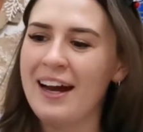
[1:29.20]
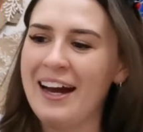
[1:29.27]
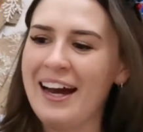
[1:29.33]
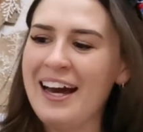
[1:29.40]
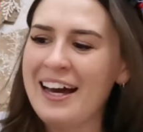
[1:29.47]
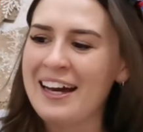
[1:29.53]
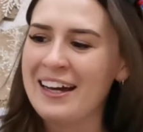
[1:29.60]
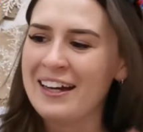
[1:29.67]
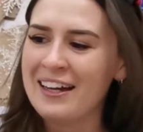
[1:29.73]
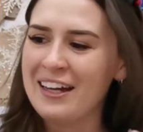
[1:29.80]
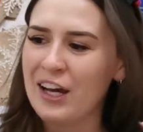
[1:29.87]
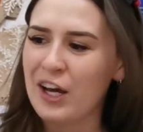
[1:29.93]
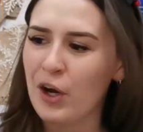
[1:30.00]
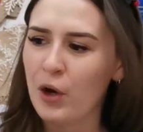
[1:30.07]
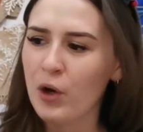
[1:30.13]
Aha!
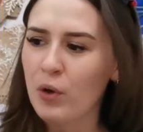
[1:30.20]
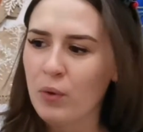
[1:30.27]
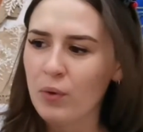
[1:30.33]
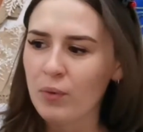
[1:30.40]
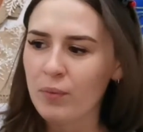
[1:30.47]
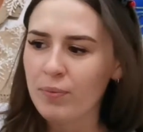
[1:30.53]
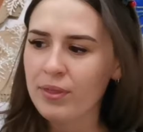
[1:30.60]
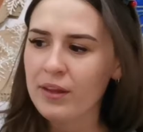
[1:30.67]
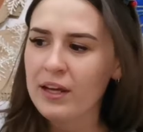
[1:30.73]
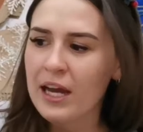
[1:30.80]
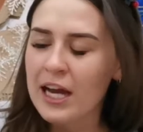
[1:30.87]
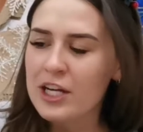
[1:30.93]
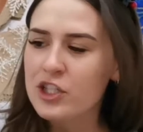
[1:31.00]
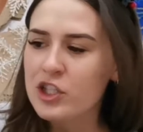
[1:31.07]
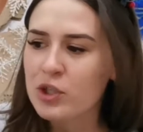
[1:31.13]
Ahoo!
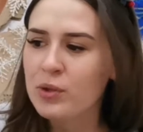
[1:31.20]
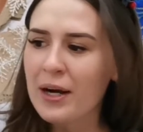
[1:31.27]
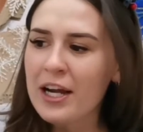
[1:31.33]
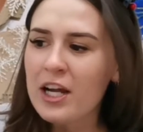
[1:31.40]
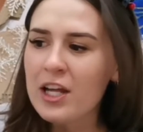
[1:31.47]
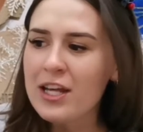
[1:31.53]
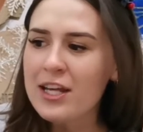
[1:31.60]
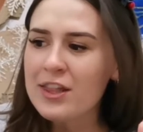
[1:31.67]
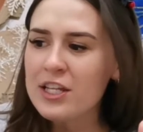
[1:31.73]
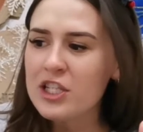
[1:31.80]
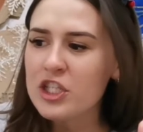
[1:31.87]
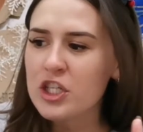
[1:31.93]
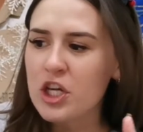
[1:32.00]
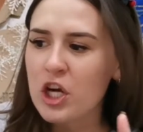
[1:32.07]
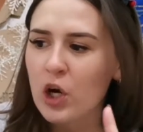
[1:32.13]
A trail in the
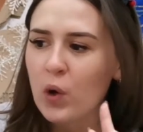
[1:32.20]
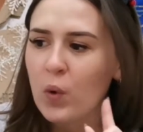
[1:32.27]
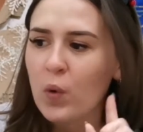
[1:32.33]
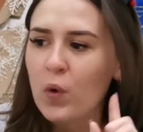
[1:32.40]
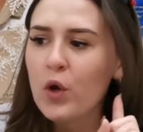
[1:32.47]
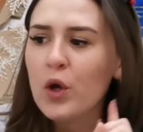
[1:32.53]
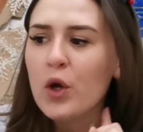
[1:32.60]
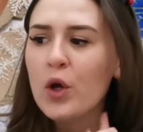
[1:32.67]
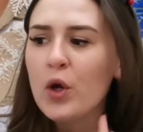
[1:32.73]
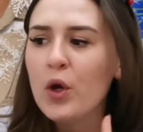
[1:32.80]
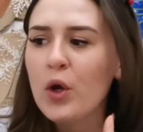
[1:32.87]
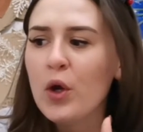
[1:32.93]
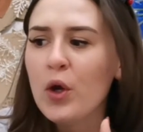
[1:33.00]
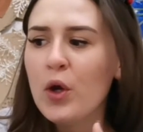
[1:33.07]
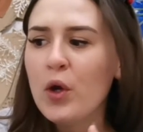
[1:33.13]
snow.
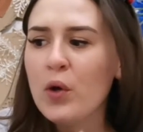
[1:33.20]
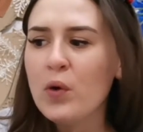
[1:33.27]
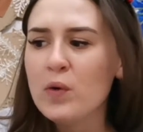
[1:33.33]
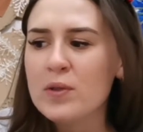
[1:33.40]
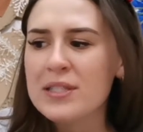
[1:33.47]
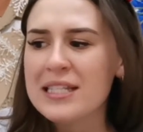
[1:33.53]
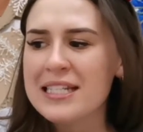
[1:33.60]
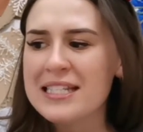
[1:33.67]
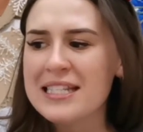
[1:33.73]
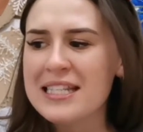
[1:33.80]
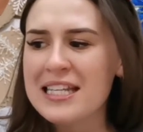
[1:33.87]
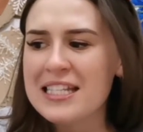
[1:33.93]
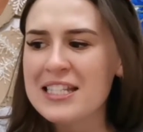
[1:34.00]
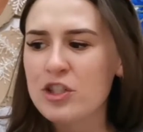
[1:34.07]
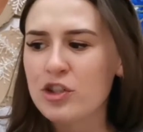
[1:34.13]
Whose is
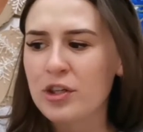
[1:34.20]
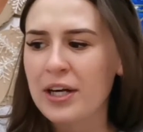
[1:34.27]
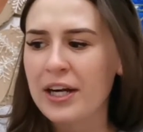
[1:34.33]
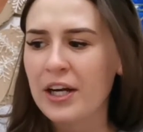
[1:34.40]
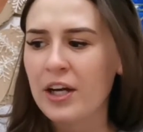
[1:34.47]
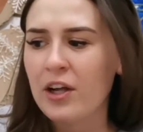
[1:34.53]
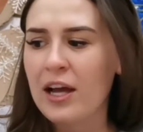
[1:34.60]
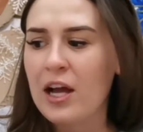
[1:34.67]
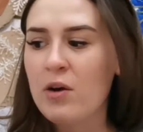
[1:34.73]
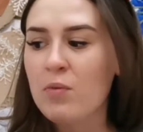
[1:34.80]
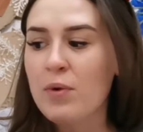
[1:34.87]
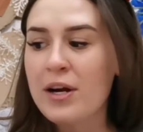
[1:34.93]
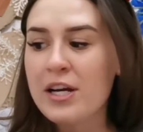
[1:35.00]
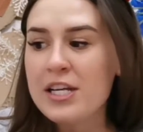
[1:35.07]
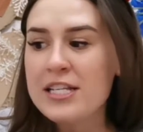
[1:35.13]
this trail
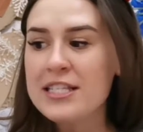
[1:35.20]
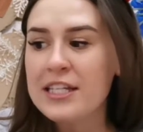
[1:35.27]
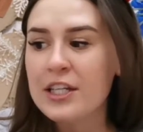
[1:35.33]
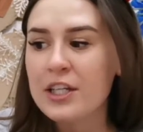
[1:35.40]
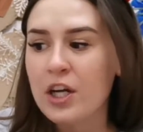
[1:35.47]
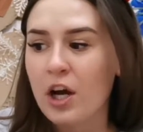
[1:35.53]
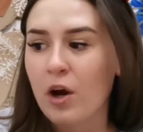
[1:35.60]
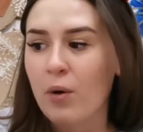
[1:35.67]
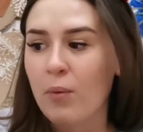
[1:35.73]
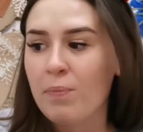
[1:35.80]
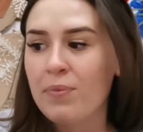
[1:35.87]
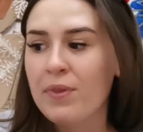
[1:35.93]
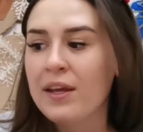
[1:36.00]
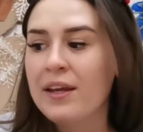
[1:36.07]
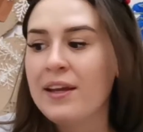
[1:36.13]
and where does it go?
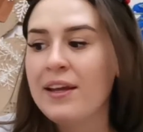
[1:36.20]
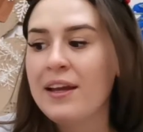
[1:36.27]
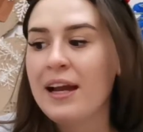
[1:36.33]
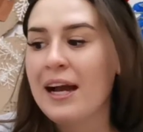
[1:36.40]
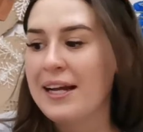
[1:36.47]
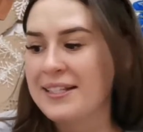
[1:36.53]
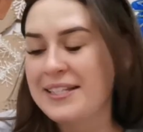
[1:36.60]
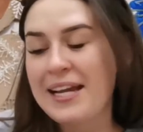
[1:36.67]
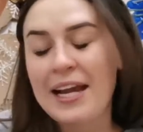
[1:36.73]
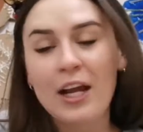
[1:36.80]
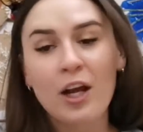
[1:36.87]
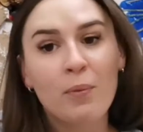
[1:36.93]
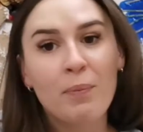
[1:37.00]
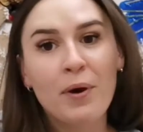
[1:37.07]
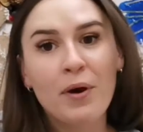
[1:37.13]
A
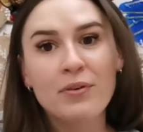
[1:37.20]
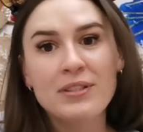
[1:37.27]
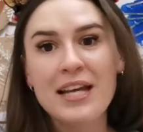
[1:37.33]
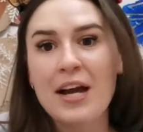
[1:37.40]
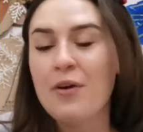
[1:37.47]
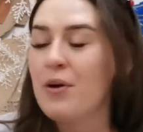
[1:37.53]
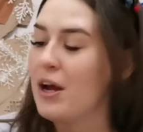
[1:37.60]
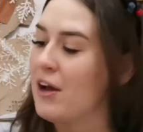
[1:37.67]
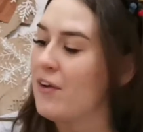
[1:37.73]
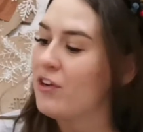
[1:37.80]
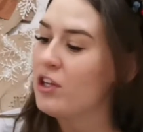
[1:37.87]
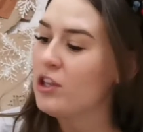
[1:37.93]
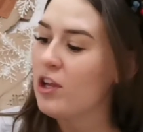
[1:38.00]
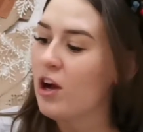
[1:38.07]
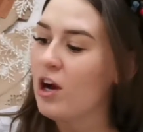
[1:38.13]
tail poked out of
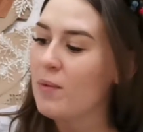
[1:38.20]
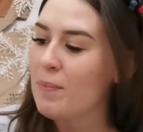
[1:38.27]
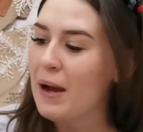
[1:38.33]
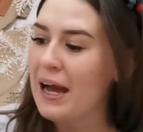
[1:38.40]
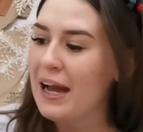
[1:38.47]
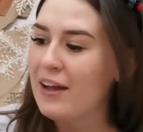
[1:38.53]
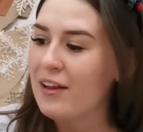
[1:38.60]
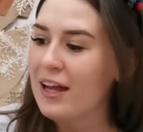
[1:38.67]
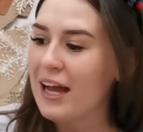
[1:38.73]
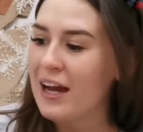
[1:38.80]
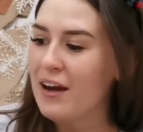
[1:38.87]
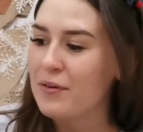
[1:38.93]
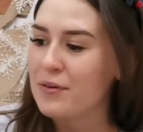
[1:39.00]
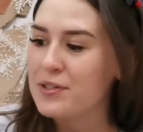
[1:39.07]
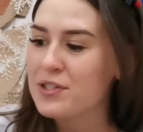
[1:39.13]
a log pile
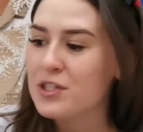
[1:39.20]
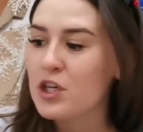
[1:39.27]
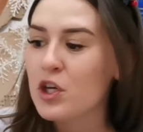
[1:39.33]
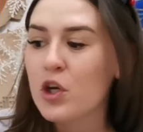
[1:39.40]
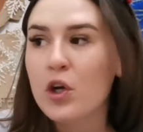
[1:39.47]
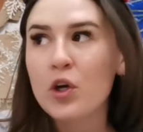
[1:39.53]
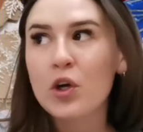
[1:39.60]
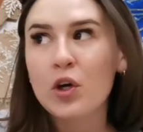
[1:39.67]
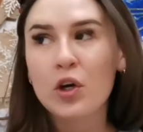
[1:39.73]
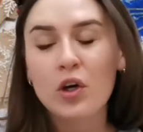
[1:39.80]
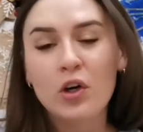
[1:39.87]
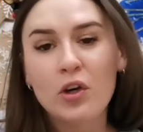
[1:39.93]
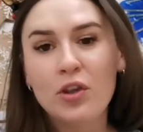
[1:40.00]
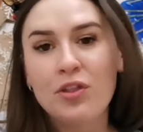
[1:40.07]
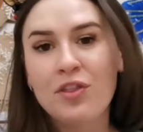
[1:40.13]
house.
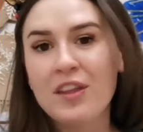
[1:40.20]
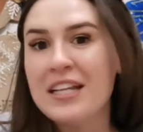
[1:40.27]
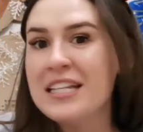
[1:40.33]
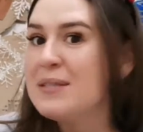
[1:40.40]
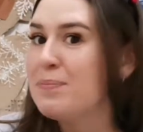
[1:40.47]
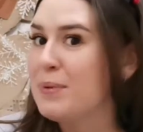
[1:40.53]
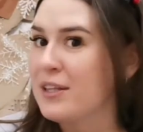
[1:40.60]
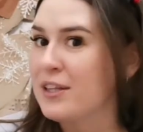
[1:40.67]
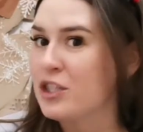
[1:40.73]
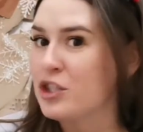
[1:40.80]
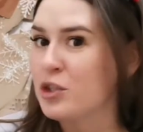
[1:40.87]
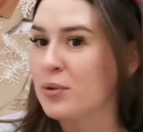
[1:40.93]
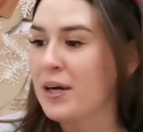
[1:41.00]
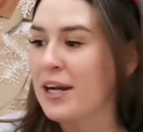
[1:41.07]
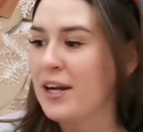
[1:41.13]
Could this be the
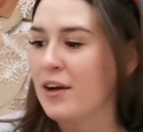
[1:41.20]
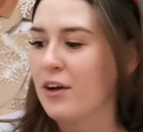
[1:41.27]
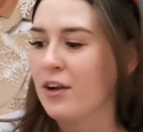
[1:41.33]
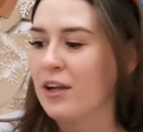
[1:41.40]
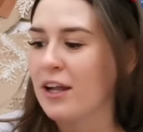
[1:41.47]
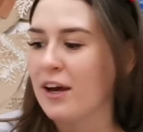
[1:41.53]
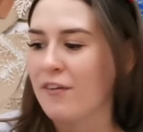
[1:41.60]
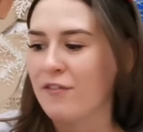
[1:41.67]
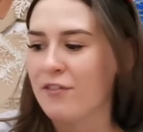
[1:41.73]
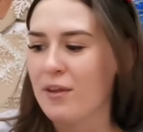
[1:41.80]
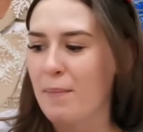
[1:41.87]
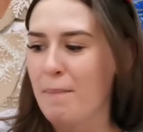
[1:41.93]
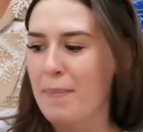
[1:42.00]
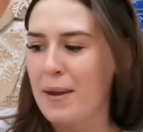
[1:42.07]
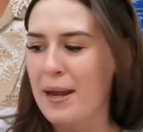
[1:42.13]
trail of
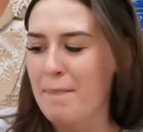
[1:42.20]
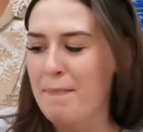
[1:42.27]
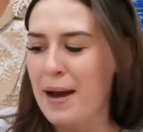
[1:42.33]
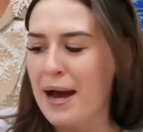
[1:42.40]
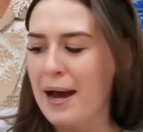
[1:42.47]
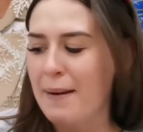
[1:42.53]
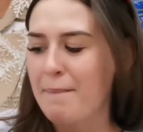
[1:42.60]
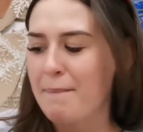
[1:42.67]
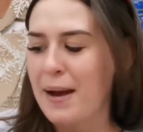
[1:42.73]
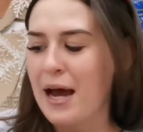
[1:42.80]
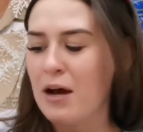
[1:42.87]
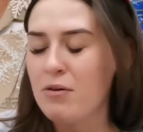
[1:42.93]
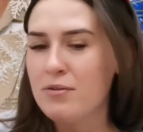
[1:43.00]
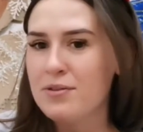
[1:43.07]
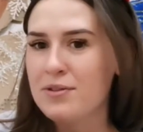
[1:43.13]
the big bad
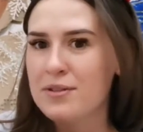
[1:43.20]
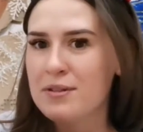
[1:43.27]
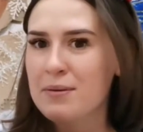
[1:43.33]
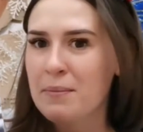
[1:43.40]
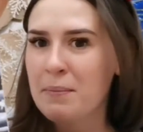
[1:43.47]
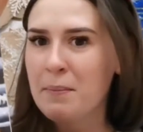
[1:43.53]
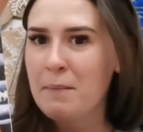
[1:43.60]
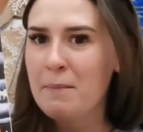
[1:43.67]
mouse?